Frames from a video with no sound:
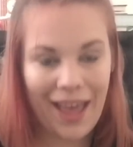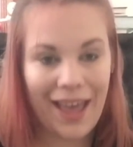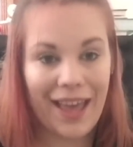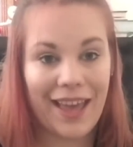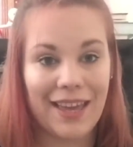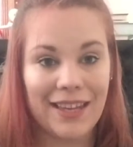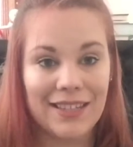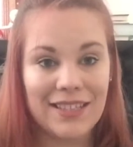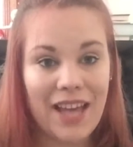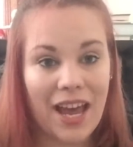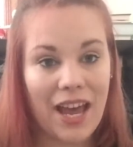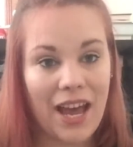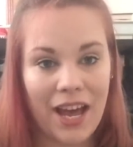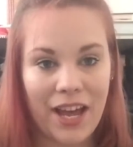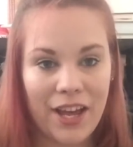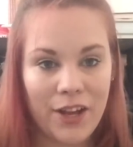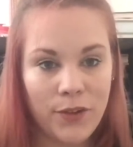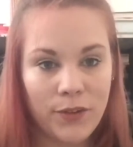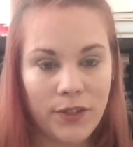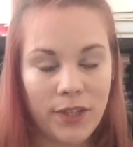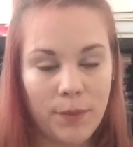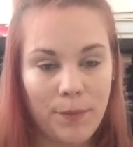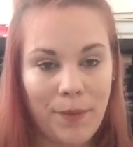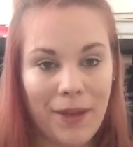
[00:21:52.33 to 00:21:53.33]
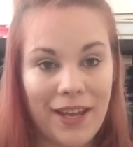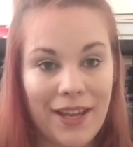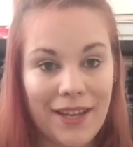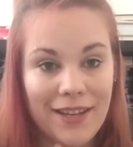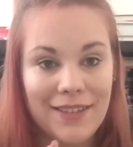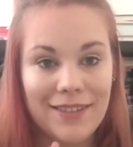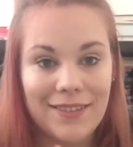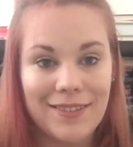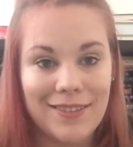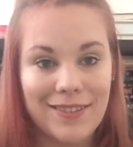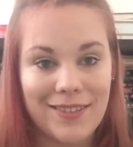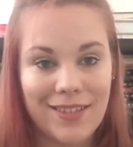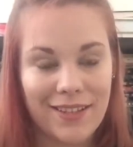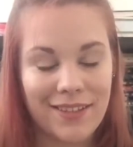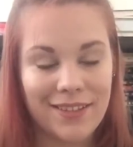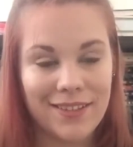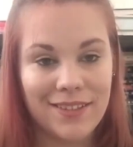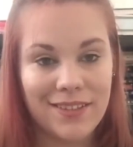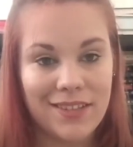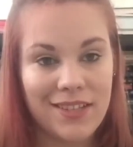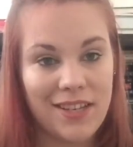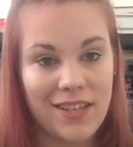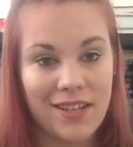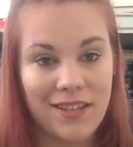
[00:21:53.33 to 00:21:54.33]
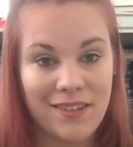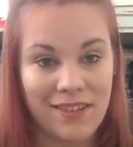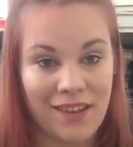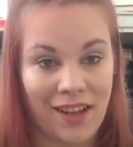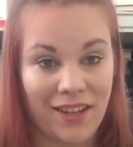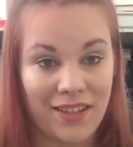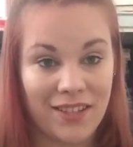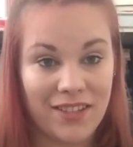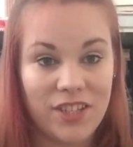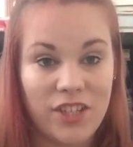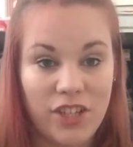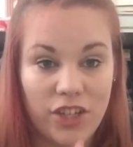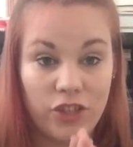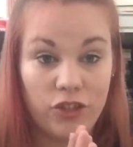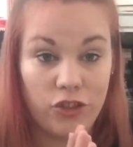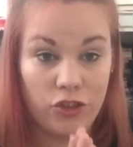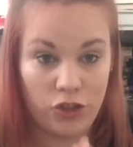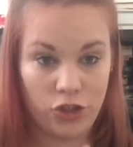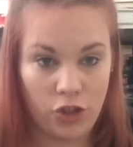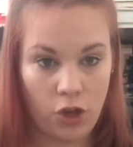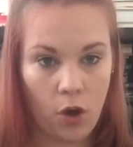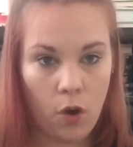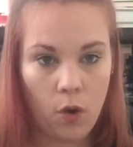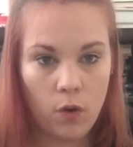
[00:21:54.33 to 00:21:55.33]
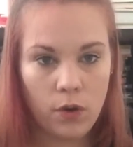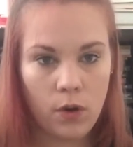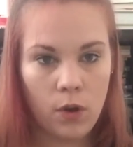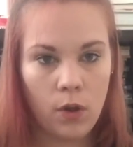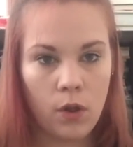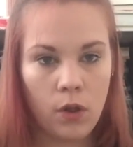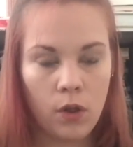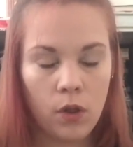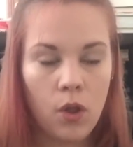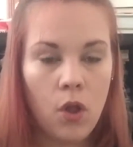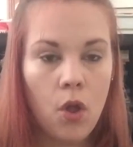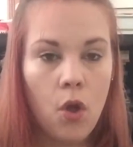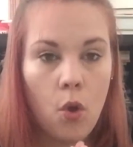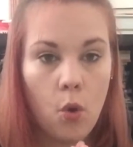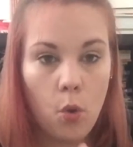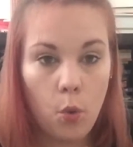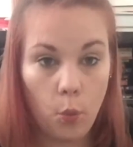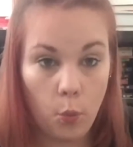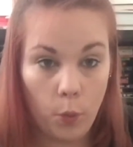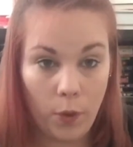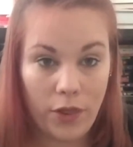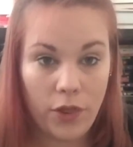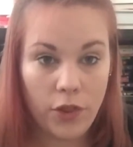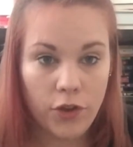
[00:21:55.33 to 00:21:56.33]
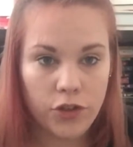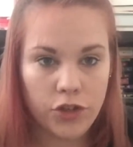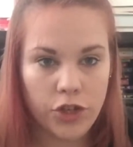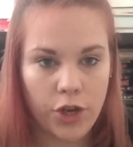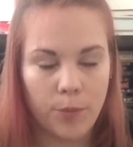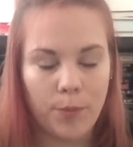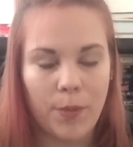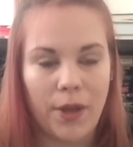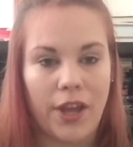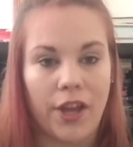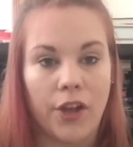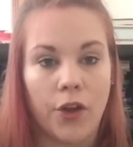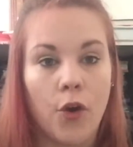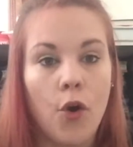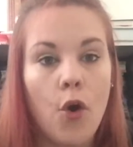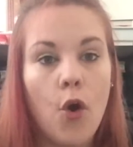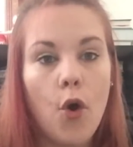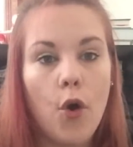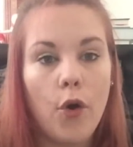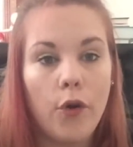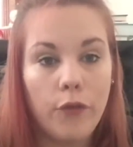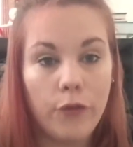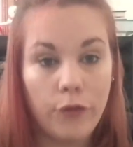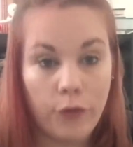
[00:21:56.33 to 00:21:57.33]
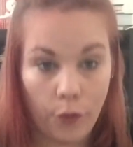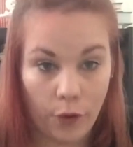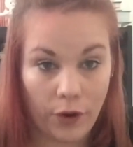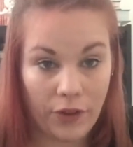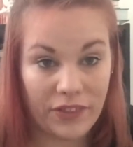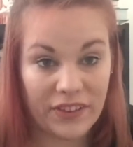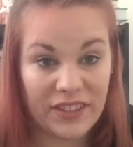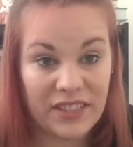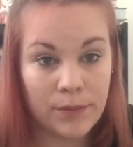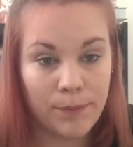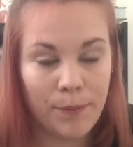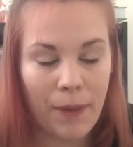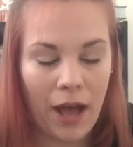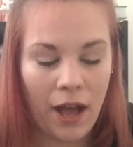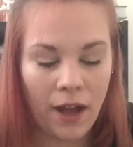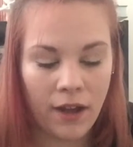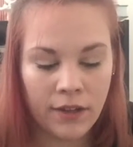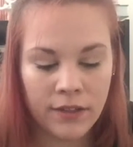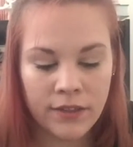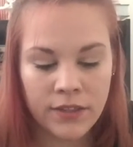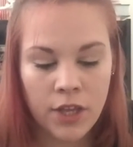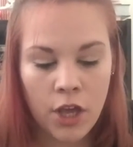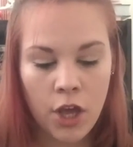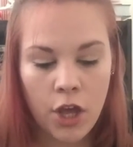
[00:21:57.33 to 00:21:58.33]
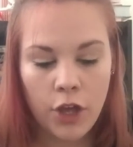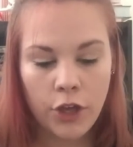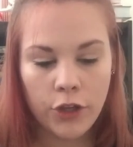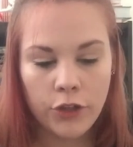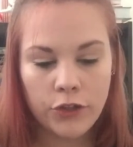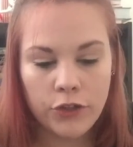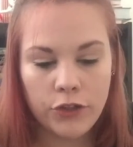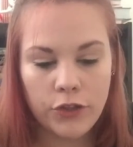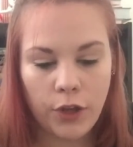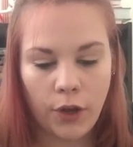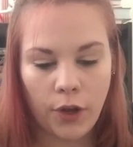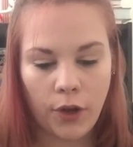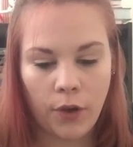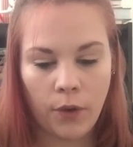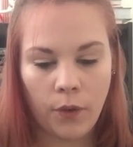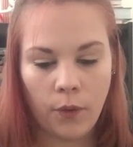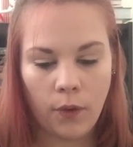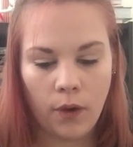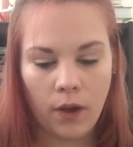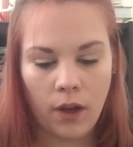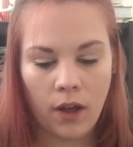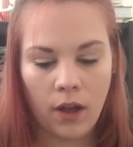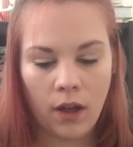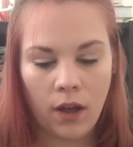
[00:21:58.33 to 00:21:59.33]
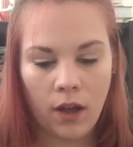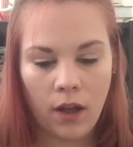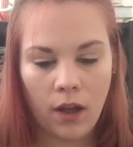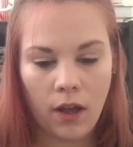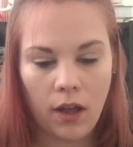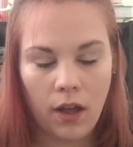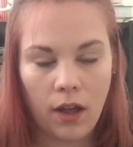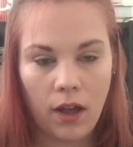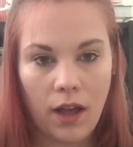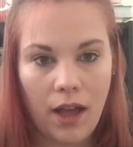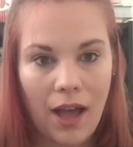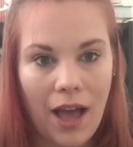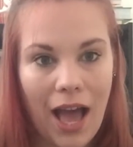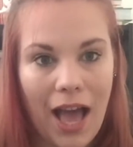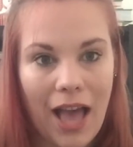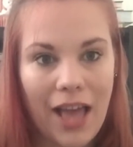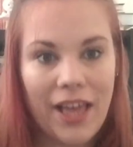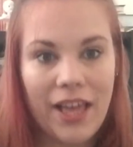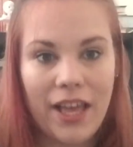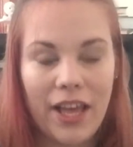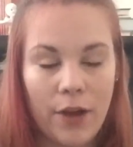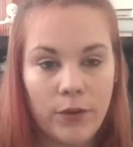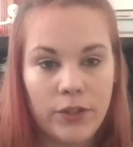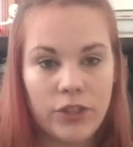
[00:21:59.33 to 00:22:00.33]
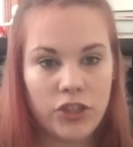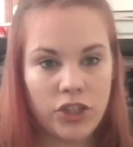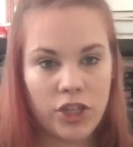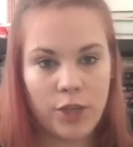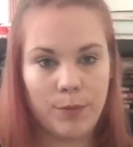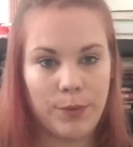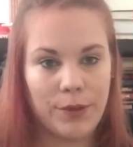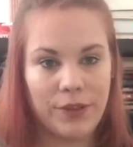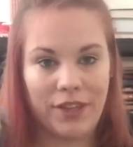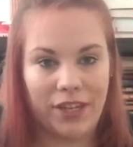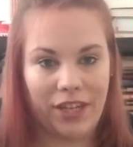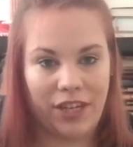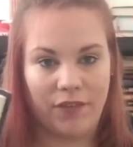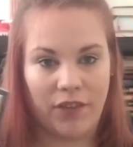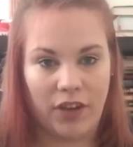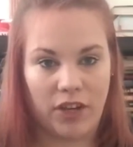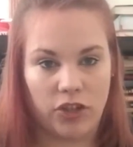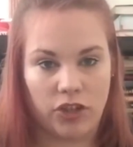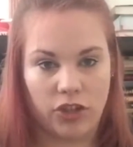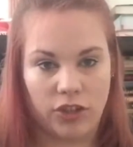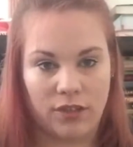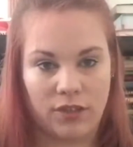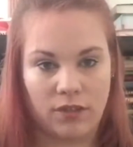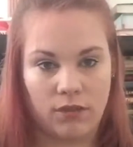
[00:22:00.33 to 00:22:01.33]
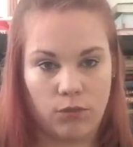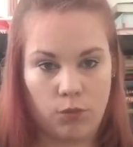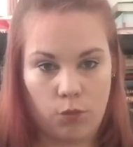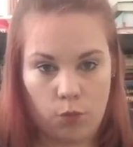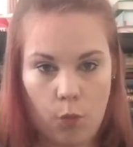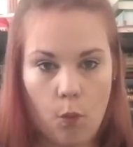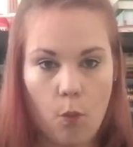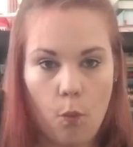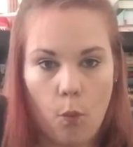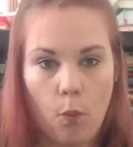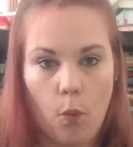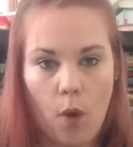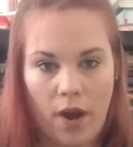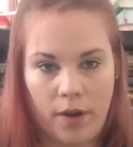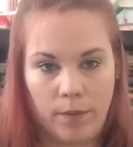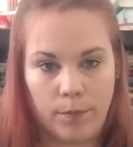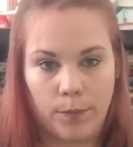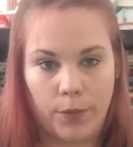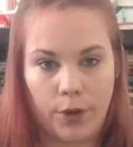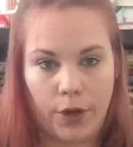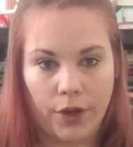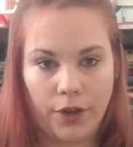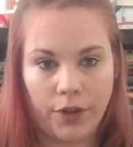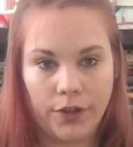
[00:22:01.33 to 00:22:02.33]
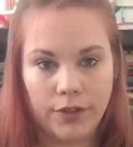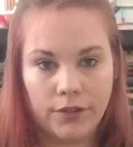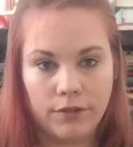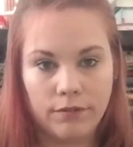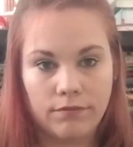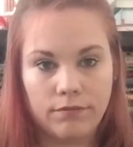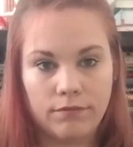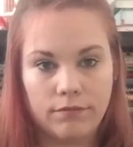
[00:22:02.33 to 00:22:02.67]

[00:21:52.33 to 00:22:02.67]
And I only paid $16.19 total with shipping for this box. So it was cheaper than even just one book